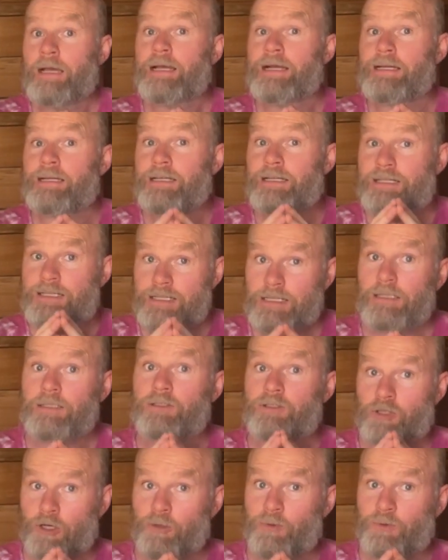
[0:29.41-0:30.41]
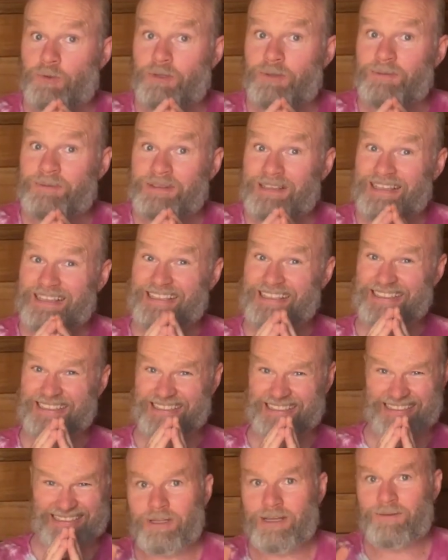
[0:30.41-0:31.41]
And I still don't. But
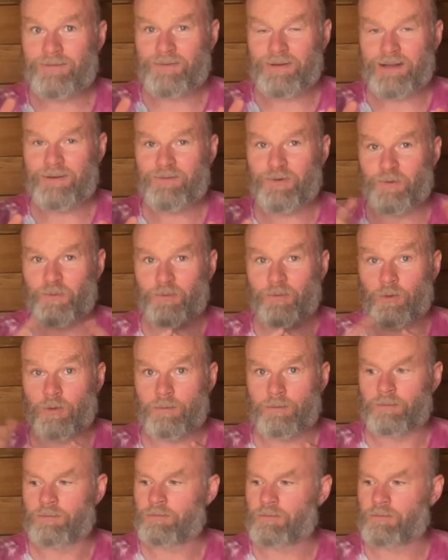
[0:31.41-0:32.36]
on that fateful,